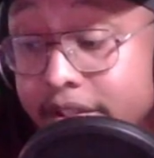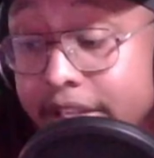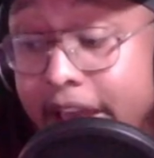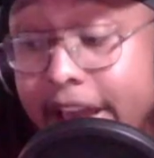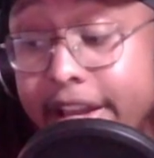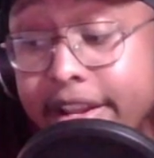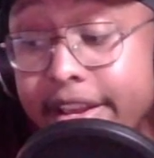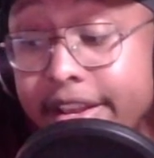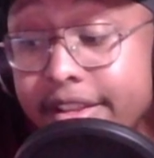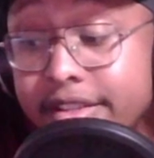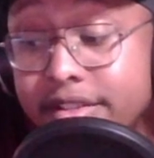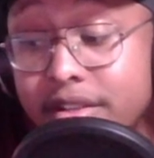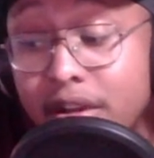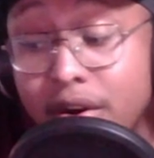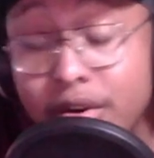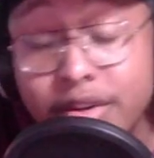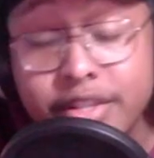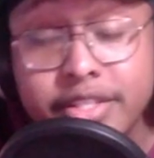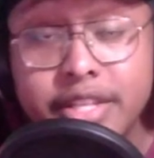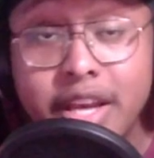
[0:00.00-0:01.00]
Tight ends
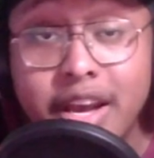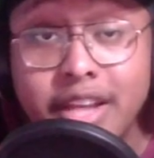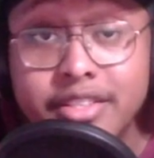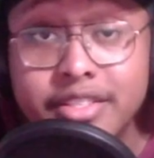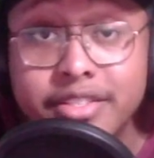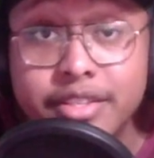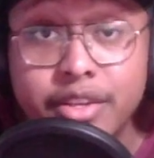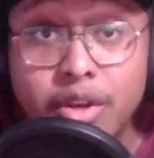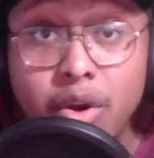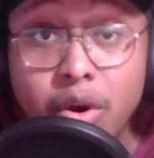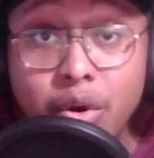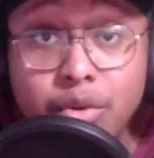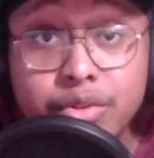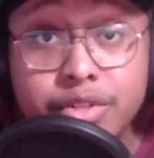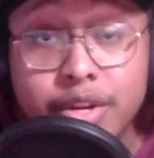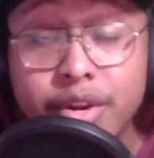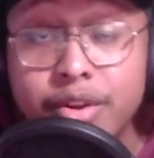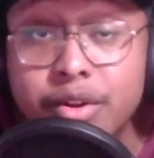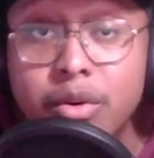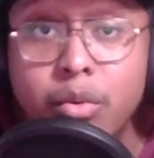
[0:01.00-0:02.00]
Curtis Hodges and Cole
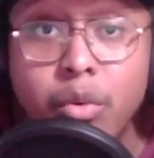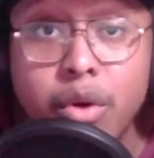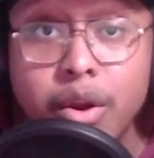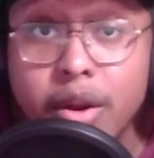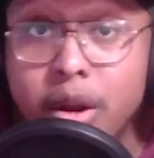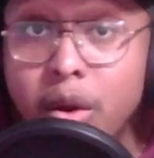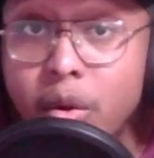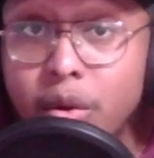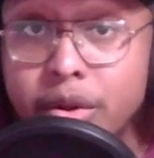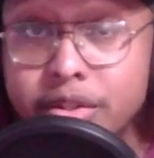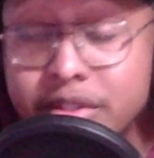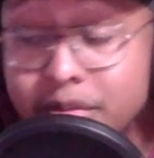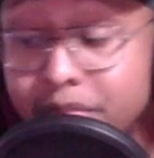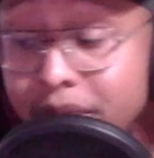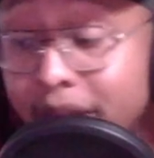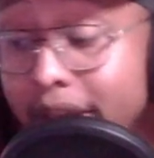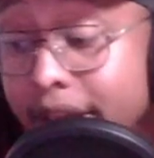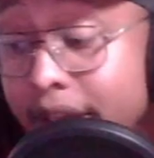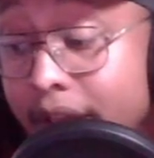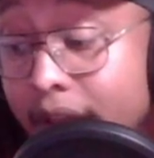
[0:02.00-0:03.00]
Turner weren't going to
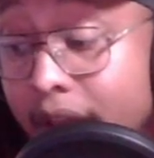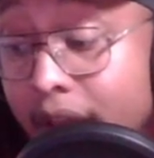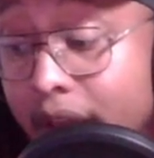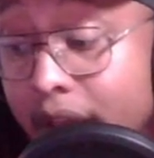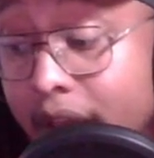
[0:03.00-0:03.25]
play.